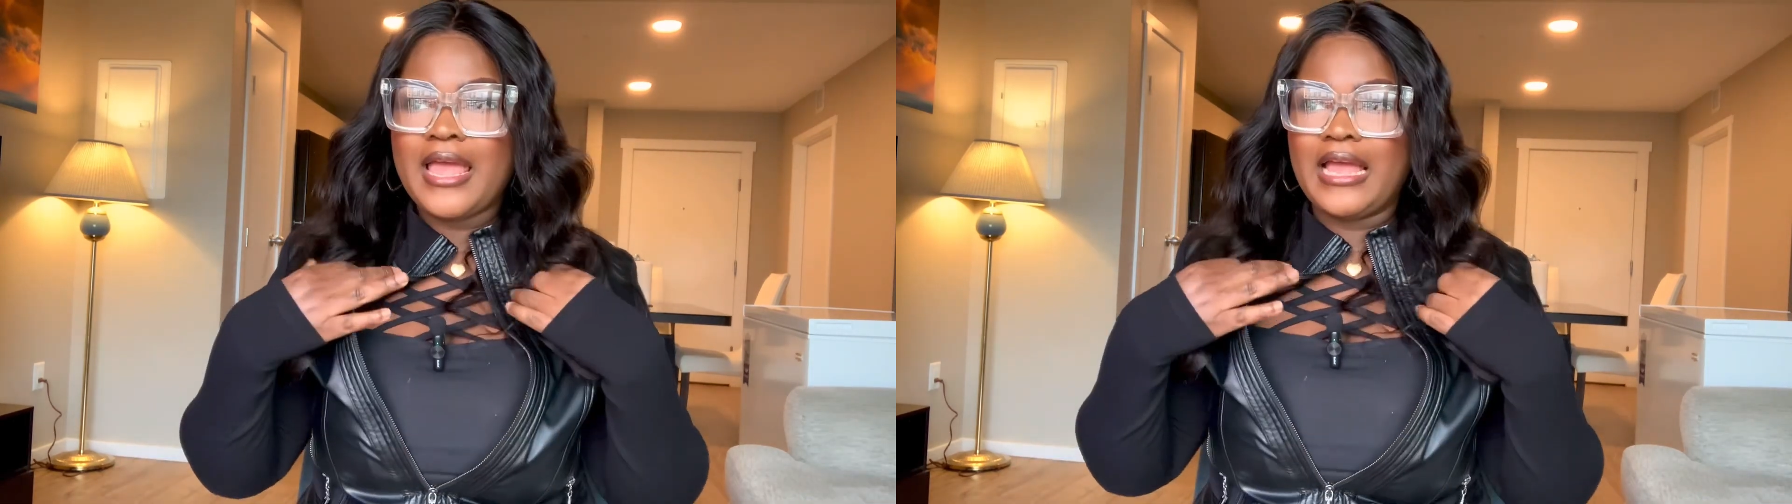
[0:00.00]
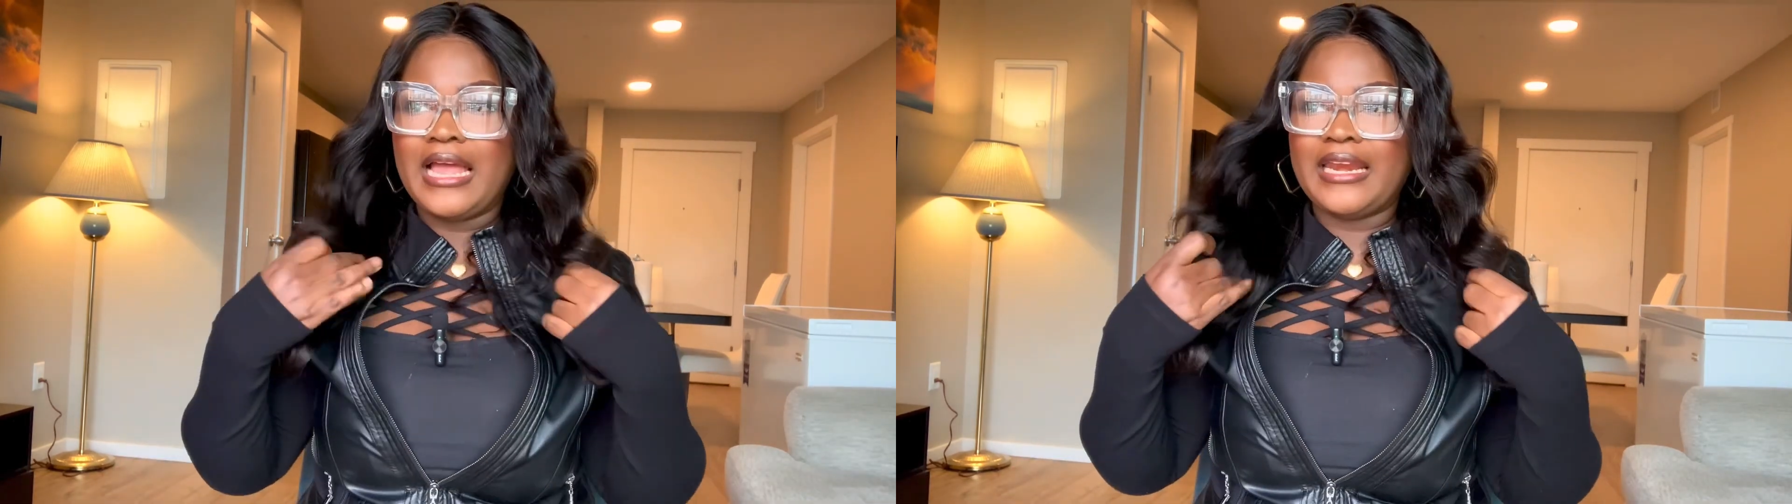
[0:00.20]

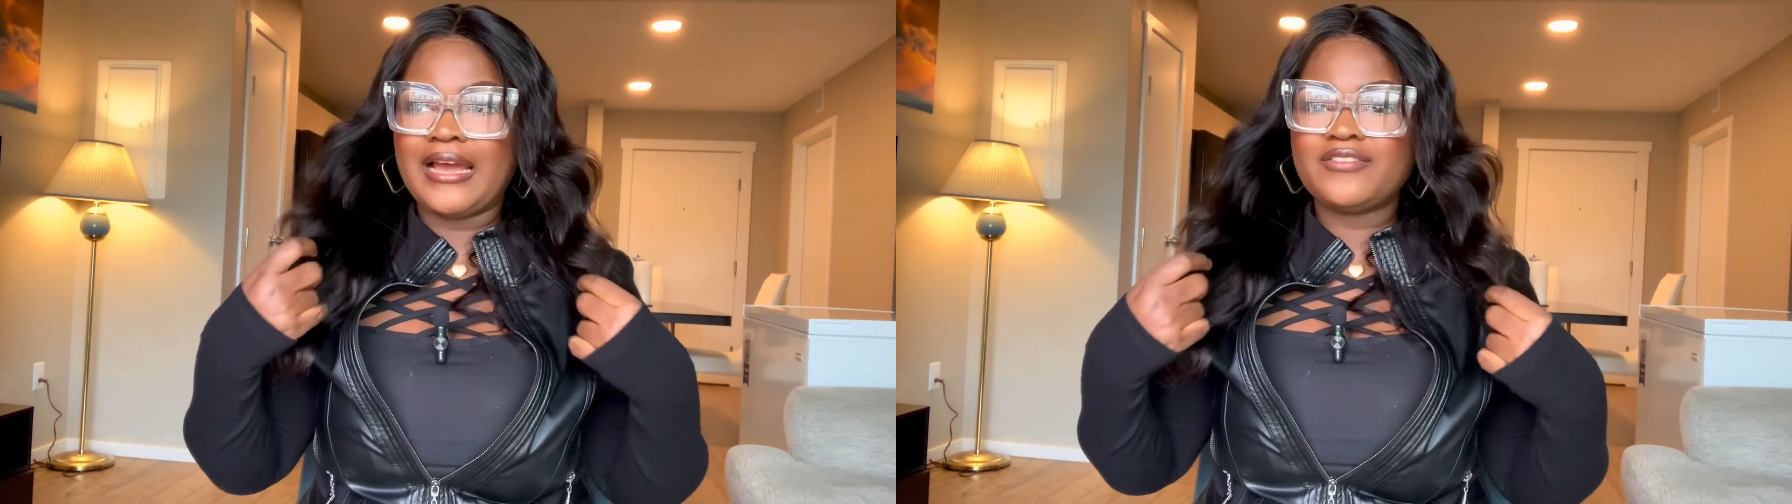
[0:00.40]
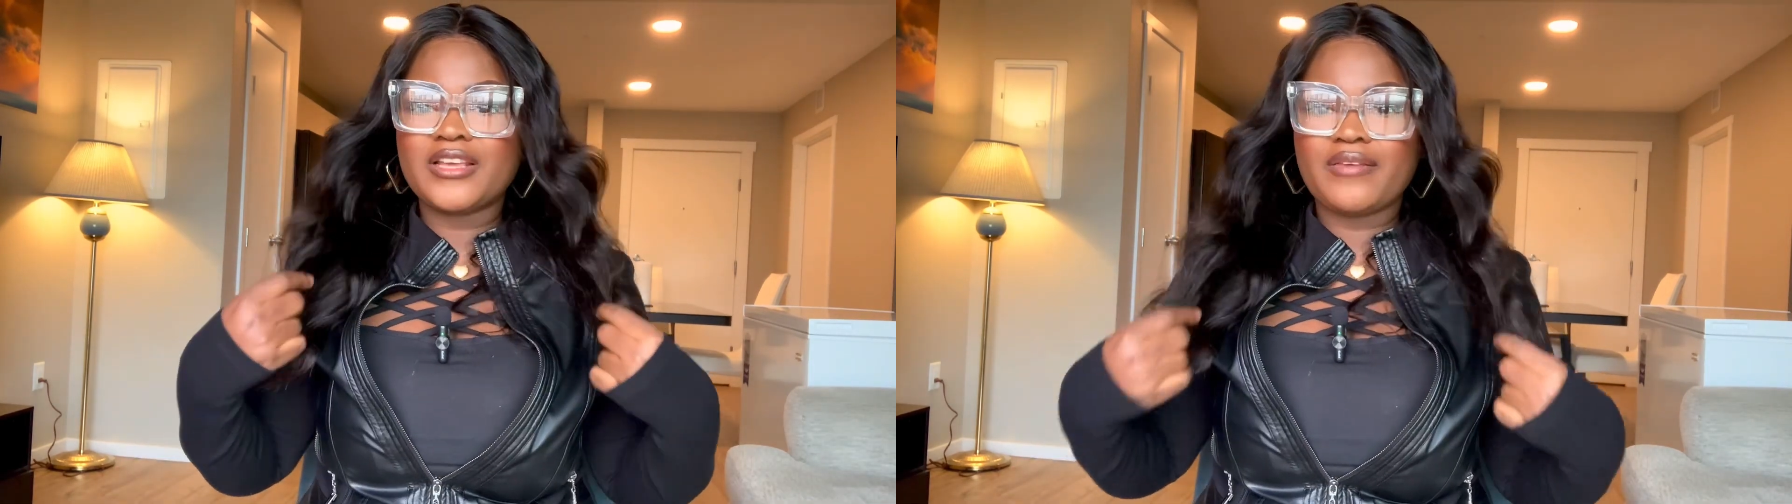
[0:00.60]
And
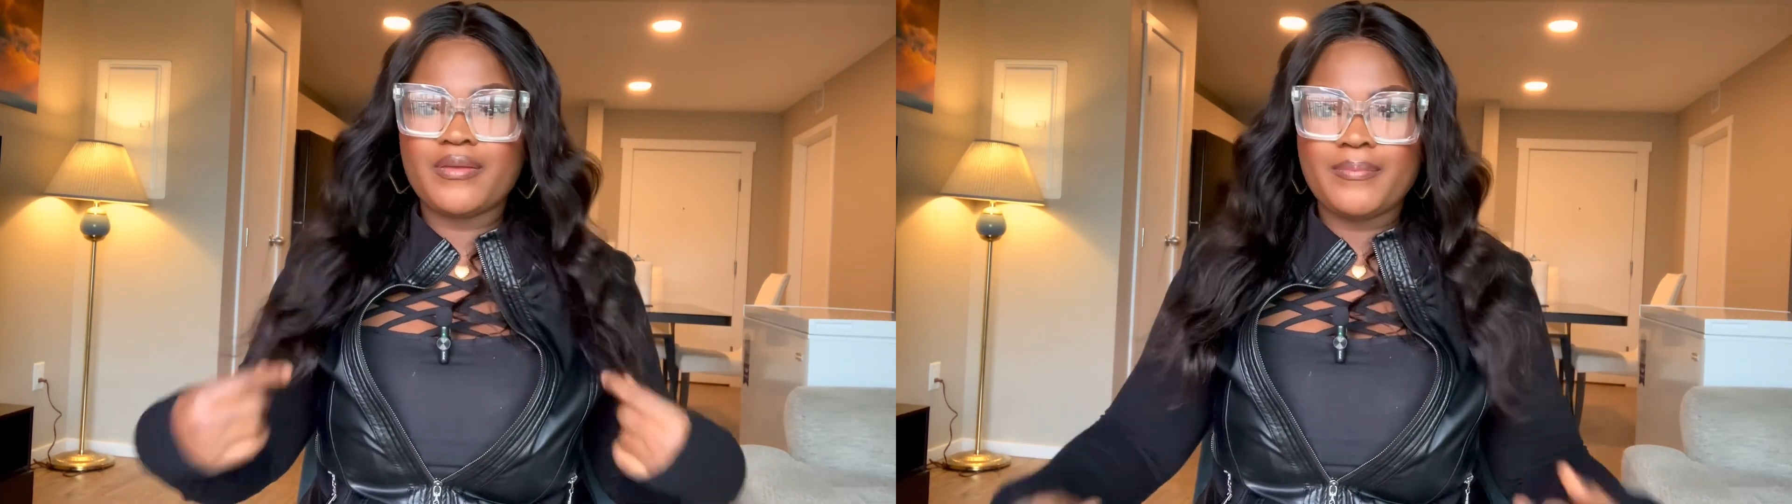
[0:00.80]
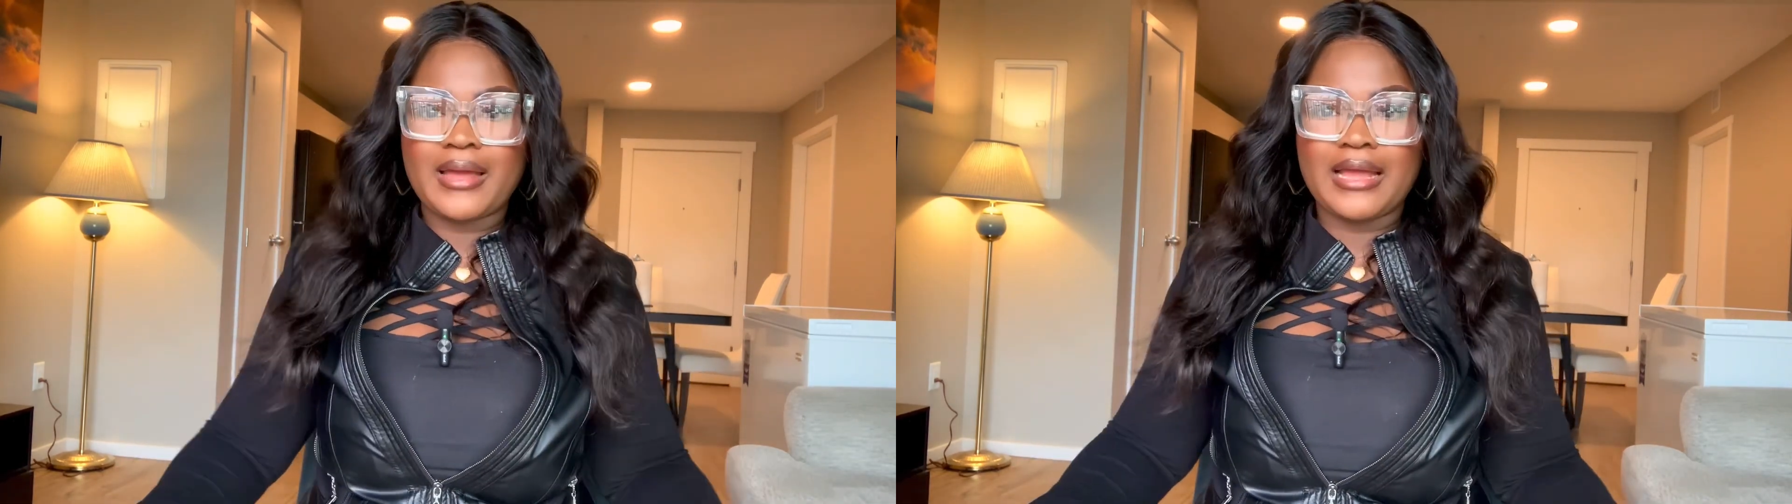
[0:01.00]
after
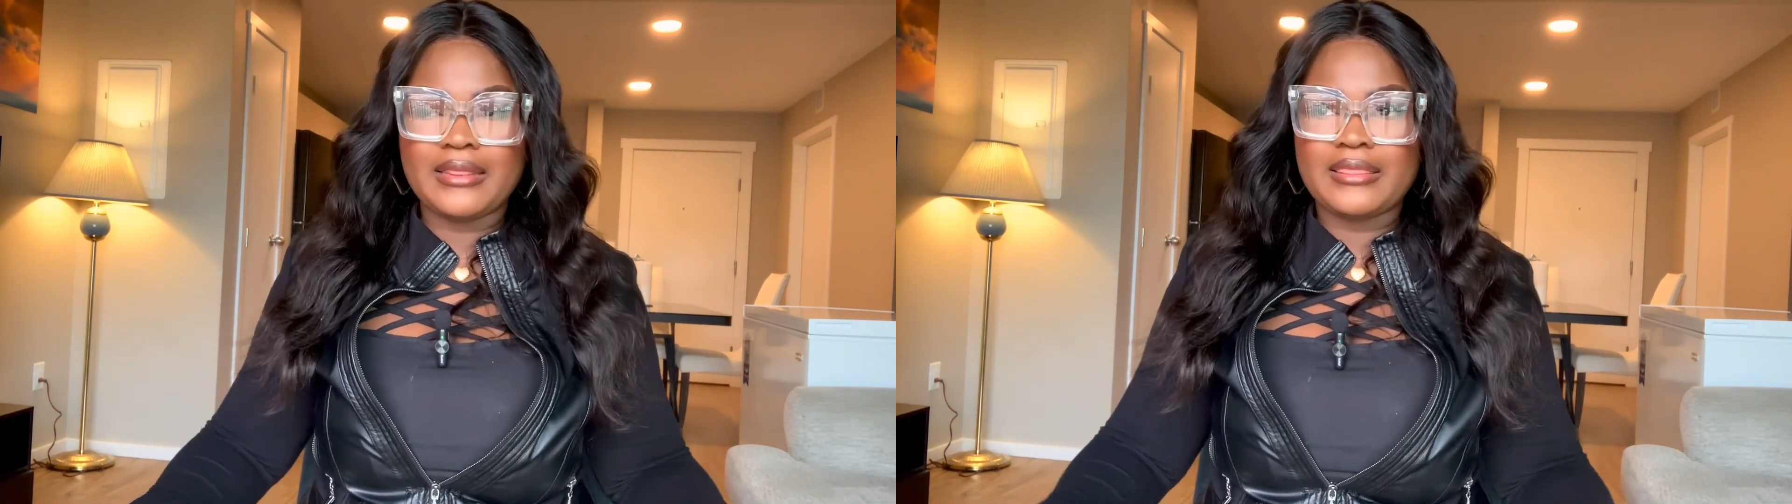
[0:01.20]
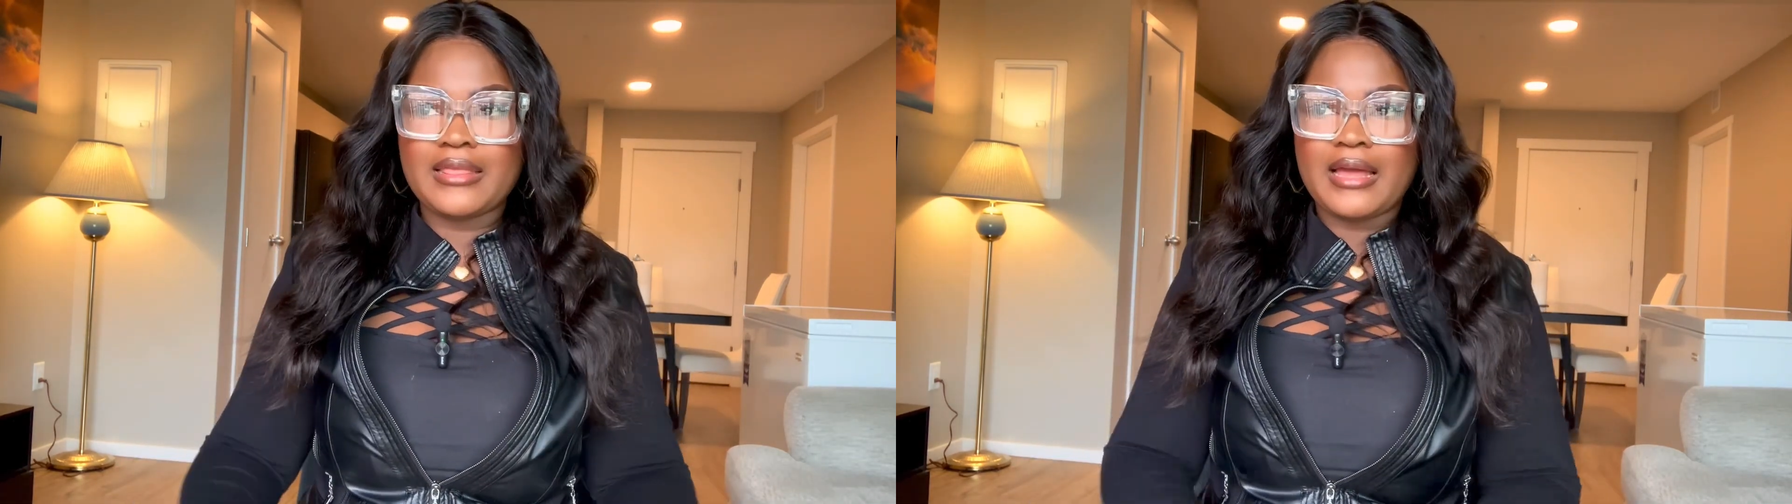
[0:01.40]
giving birth,